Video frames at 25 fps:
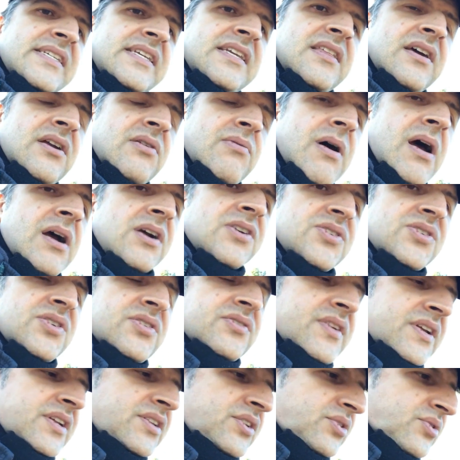see that rock
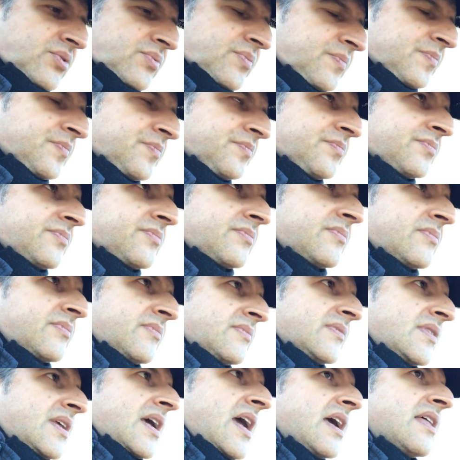star in you
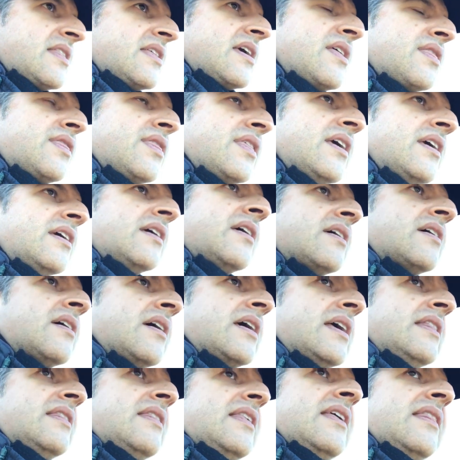and they think,
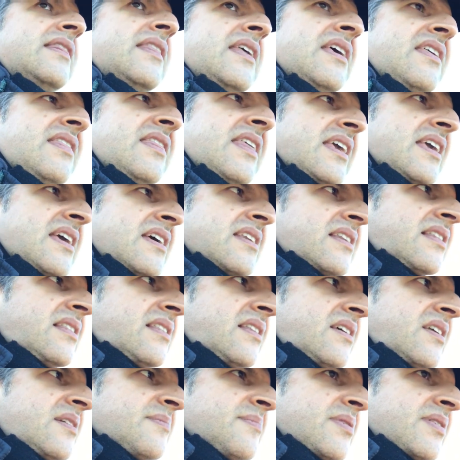and they, they, they get a
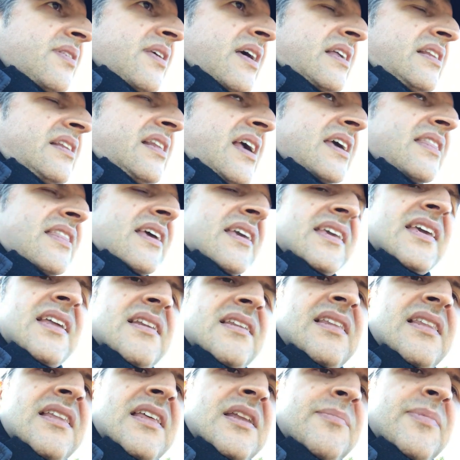little bit of that light, they get
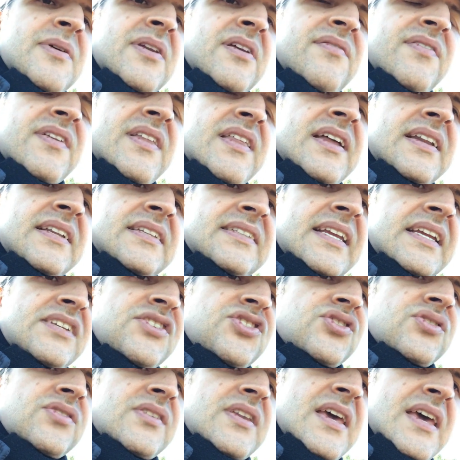a little bit of that
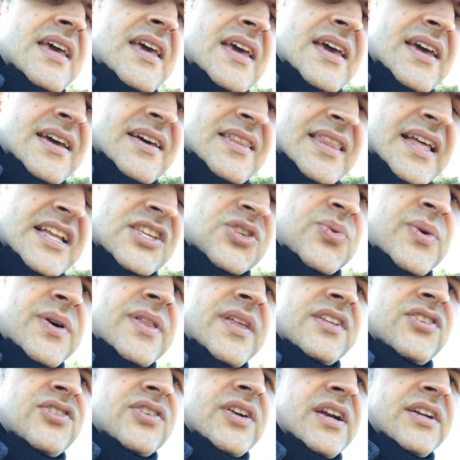attention. That's why
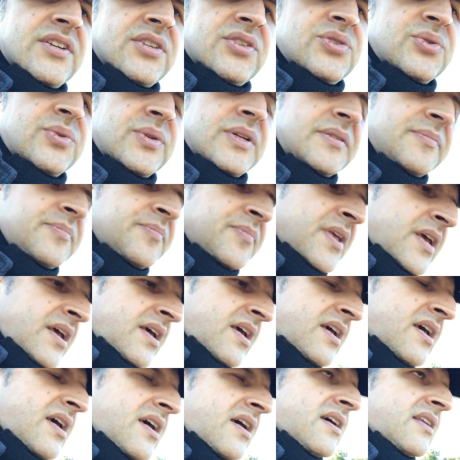they try to do it.
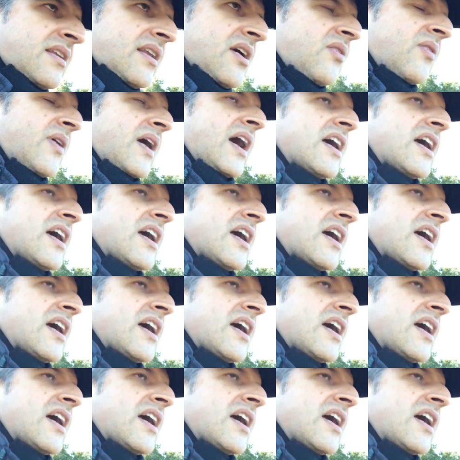Now,